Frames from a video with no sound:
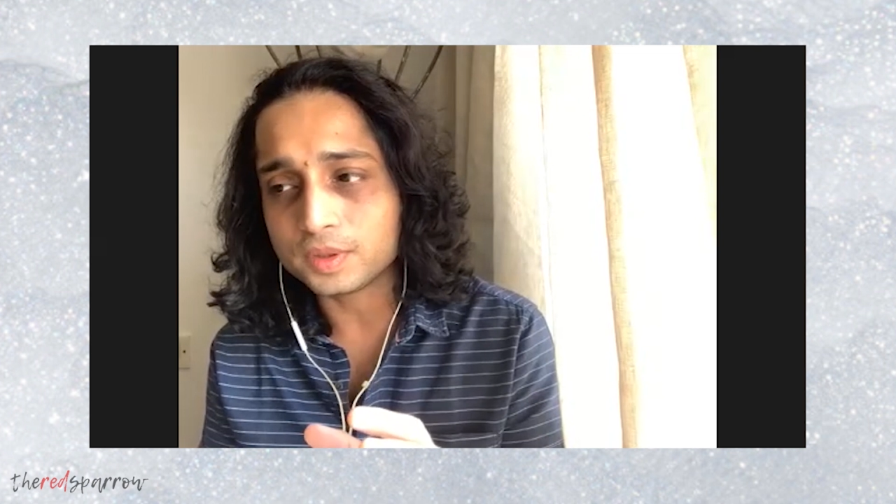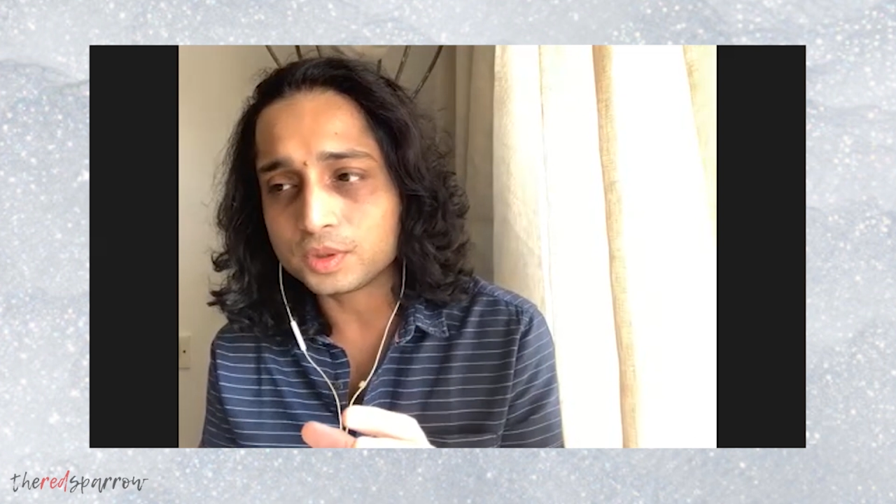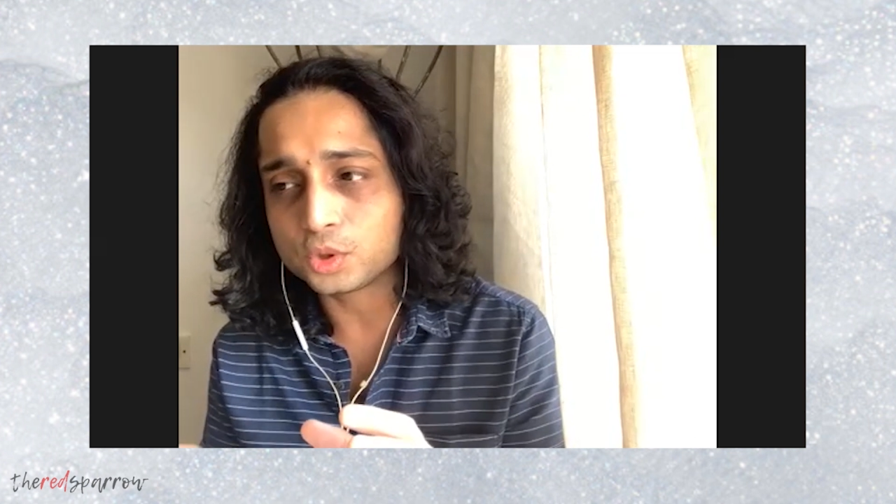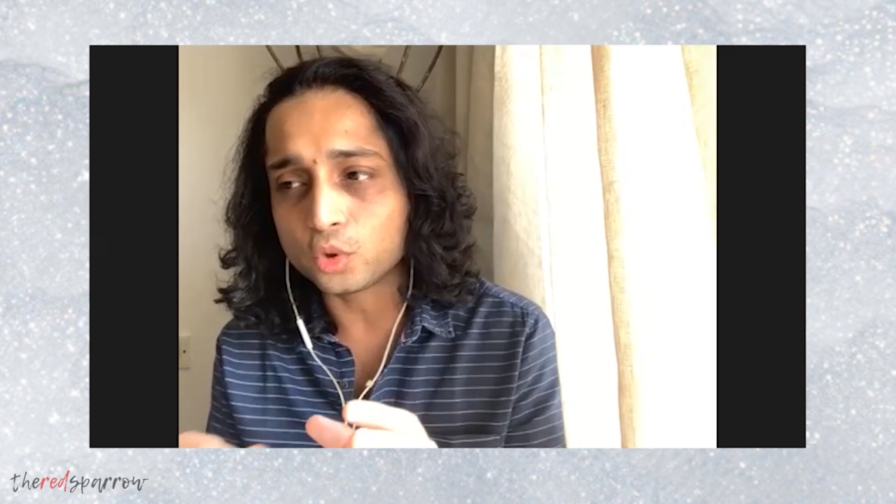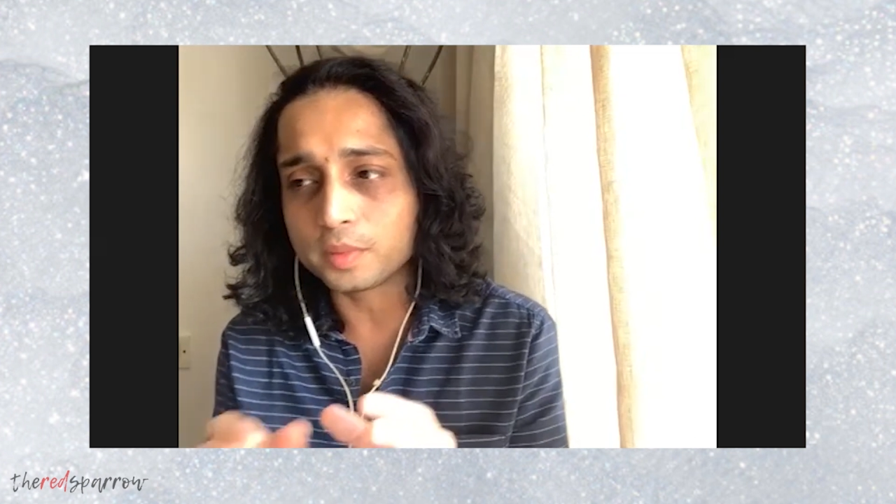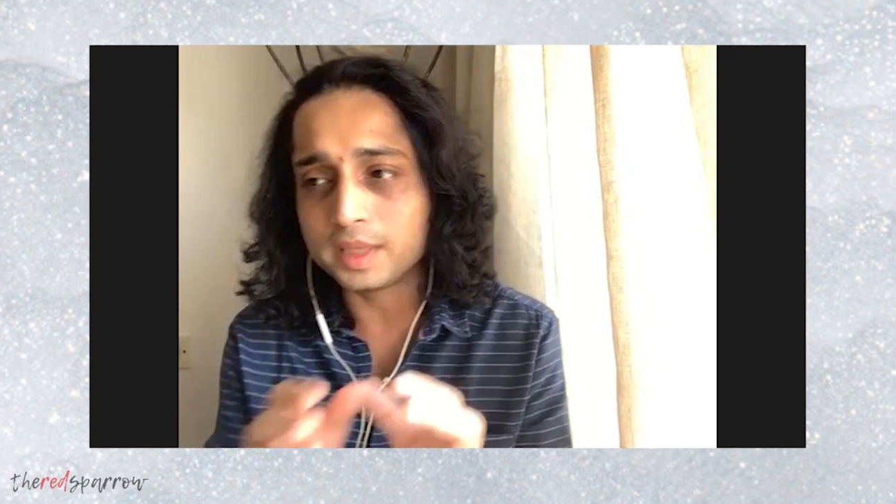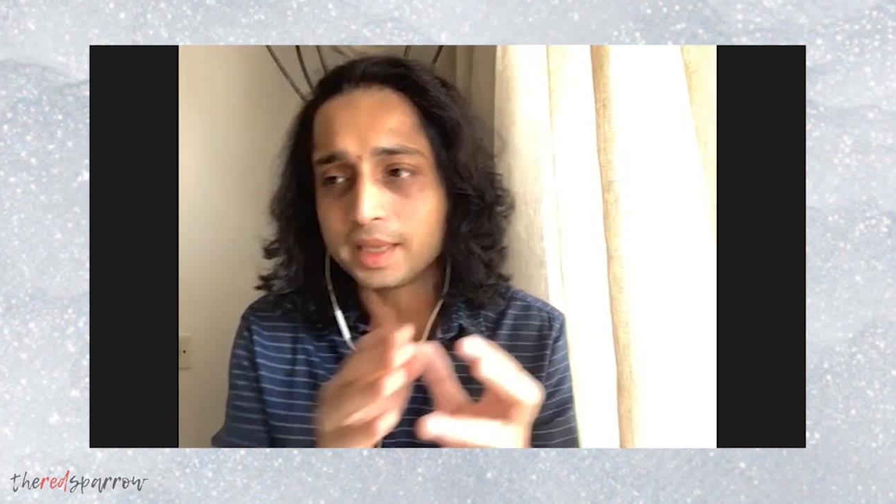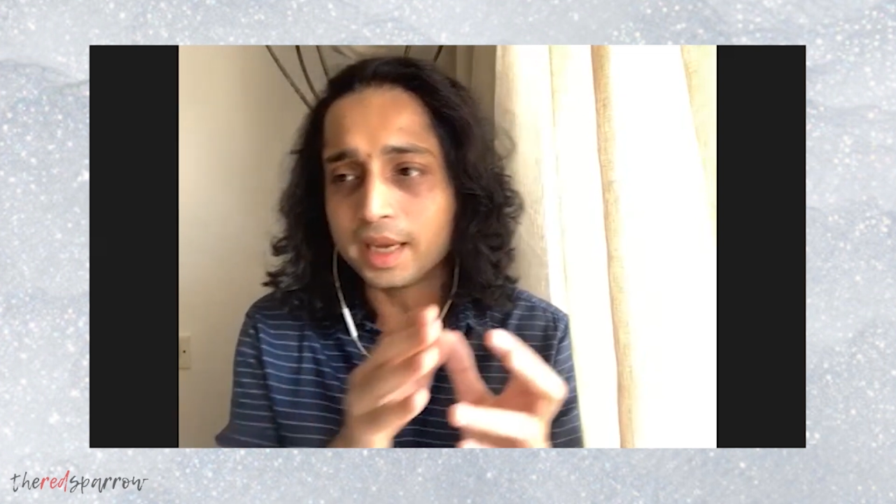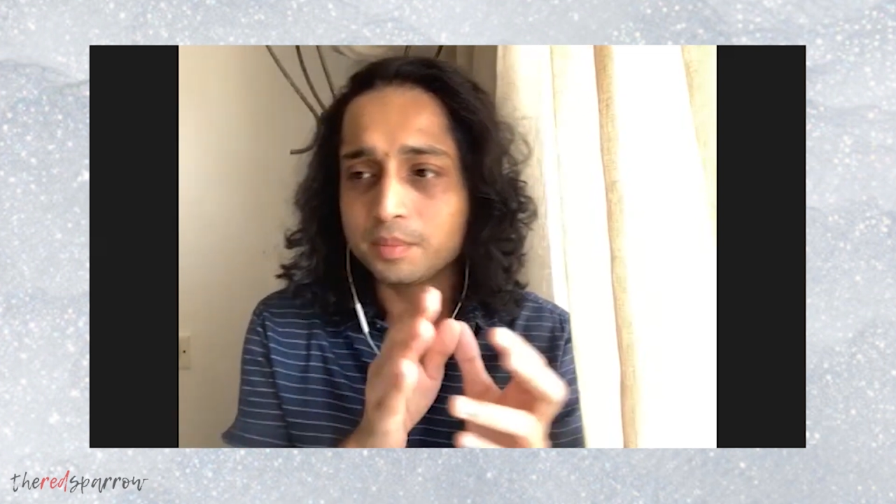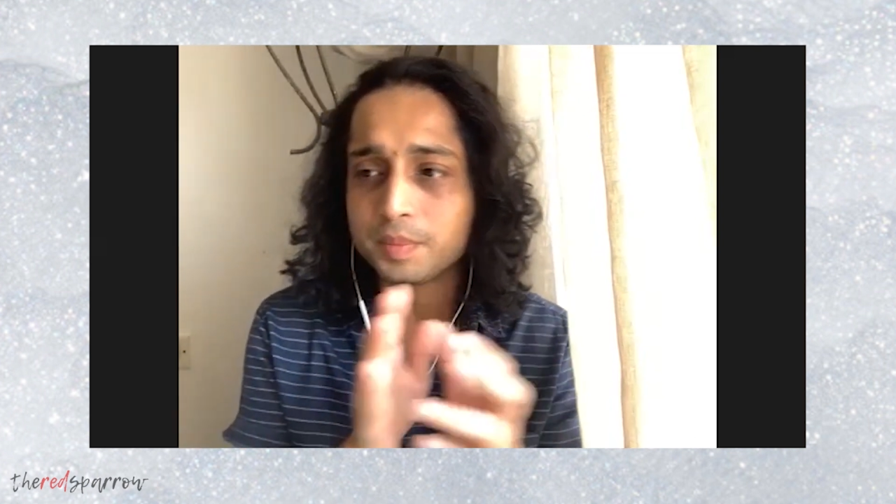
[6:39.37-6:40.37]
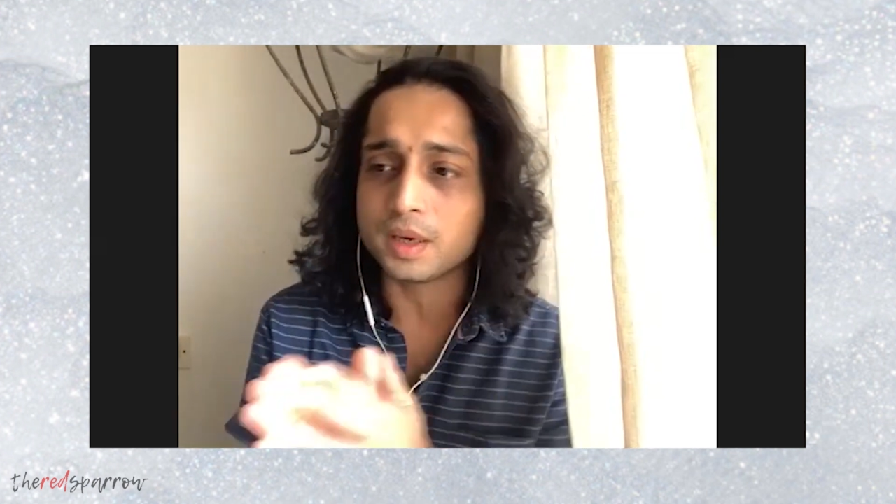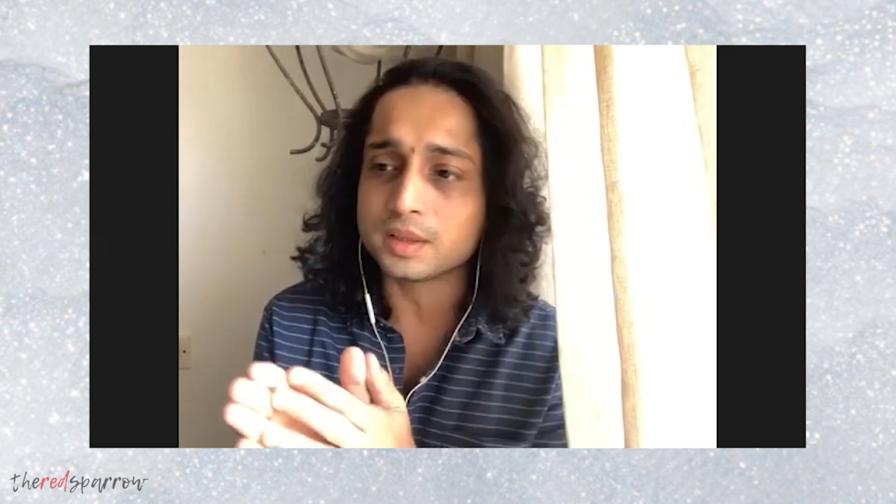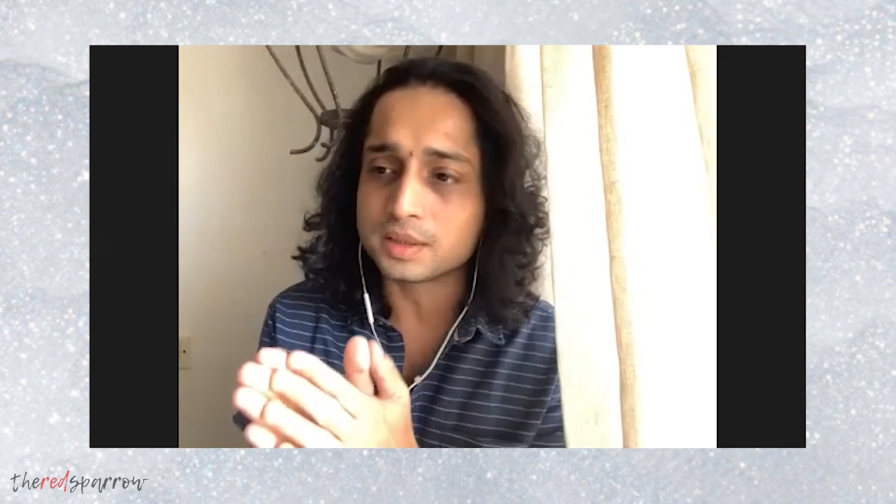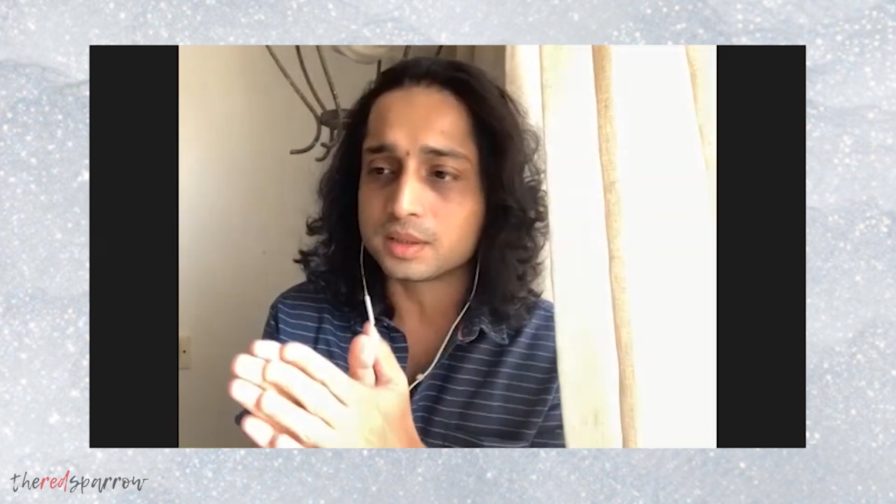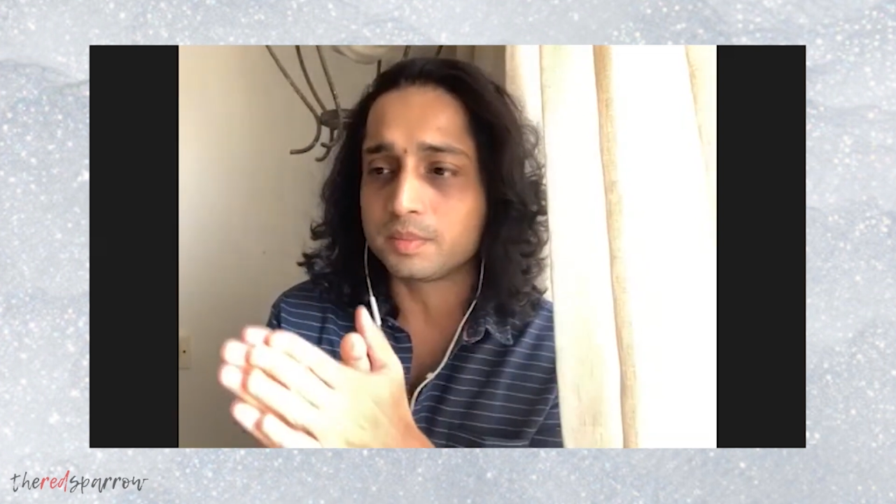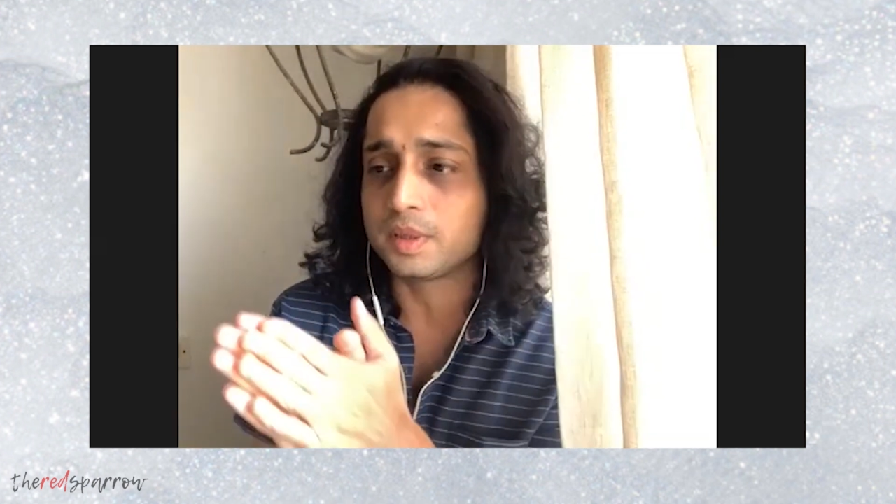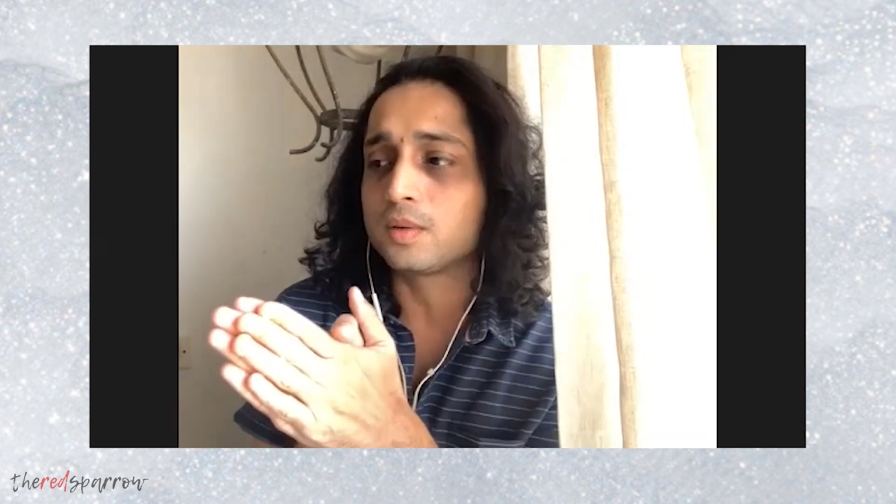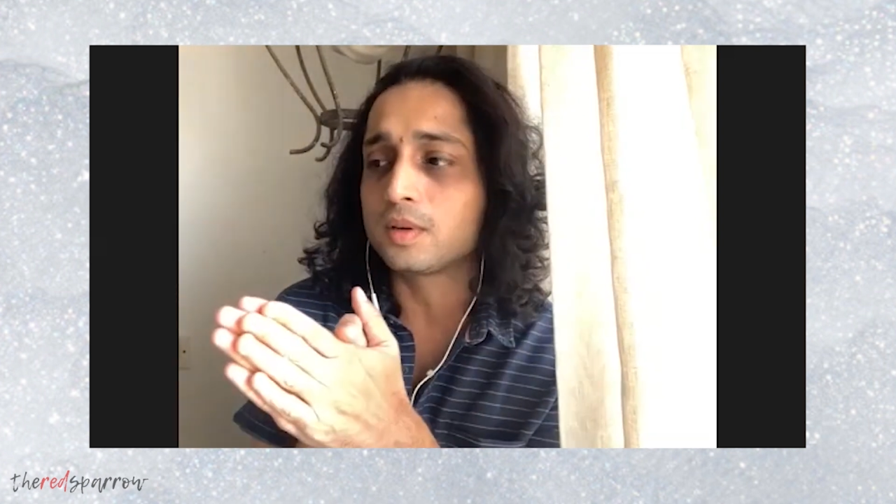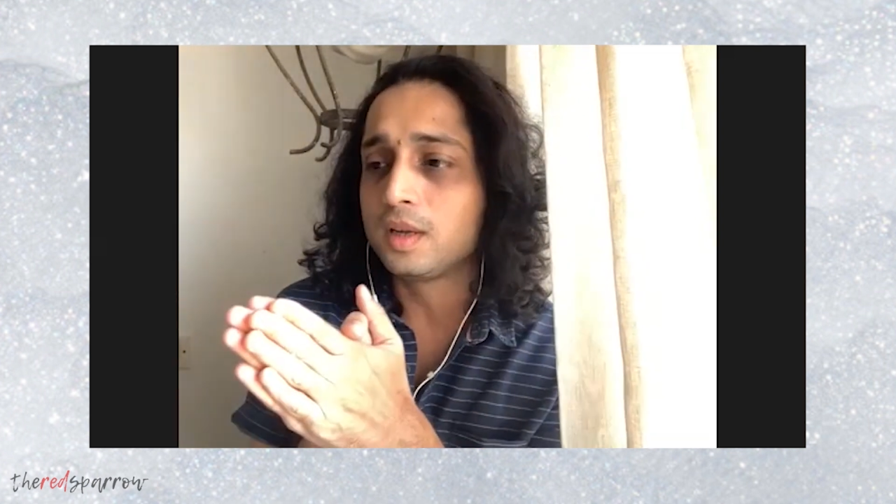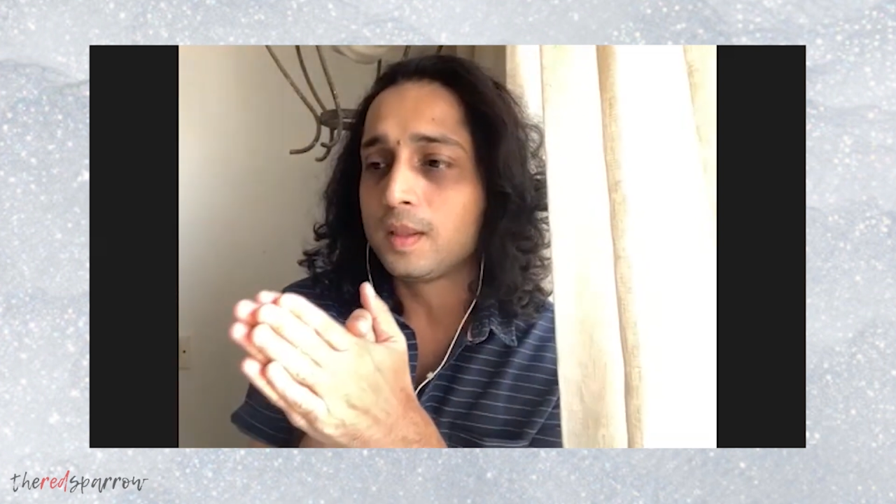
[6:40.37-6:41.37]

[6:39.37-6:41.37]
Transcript: showed me that path, is about